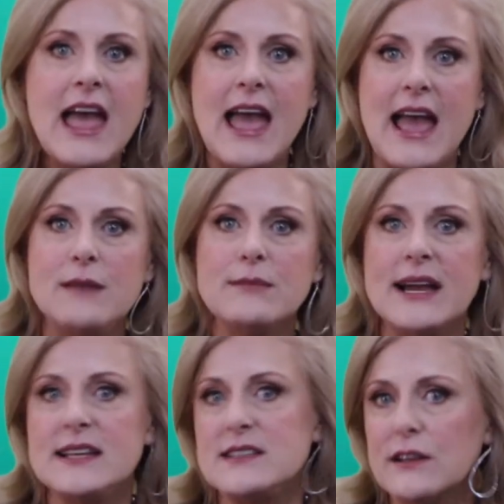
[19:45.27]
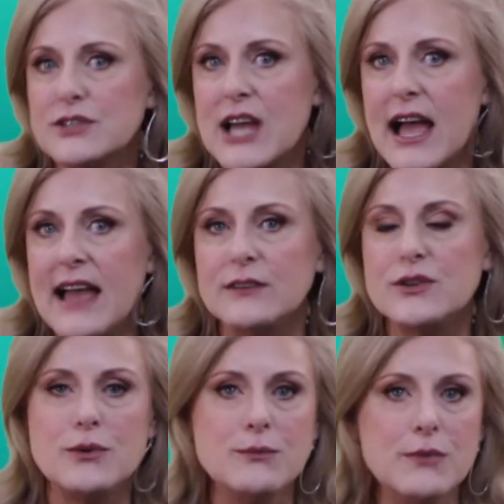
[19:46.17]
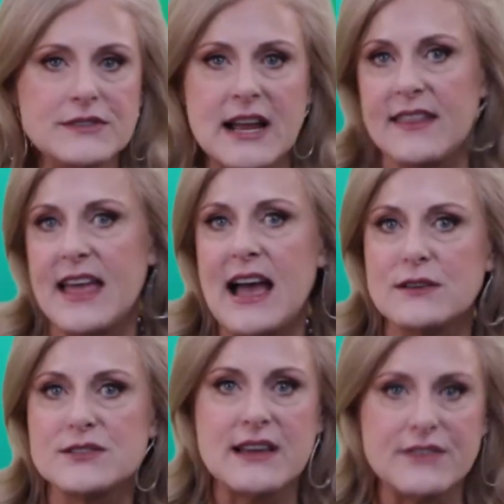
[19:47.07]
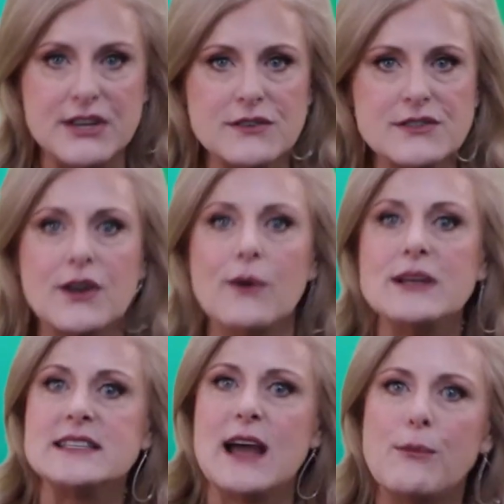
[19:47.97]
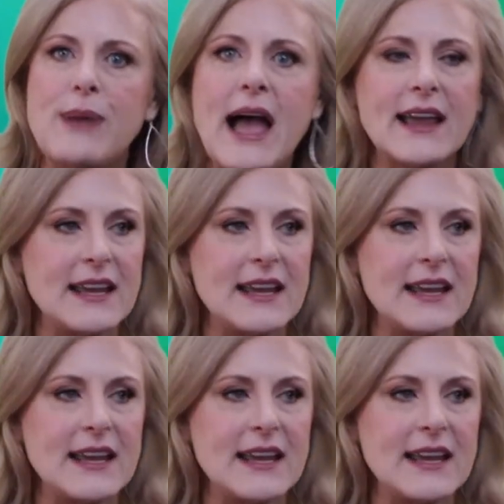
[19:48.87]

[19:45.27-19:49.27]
And my adult child who moved out of the house 7 years ago is now back.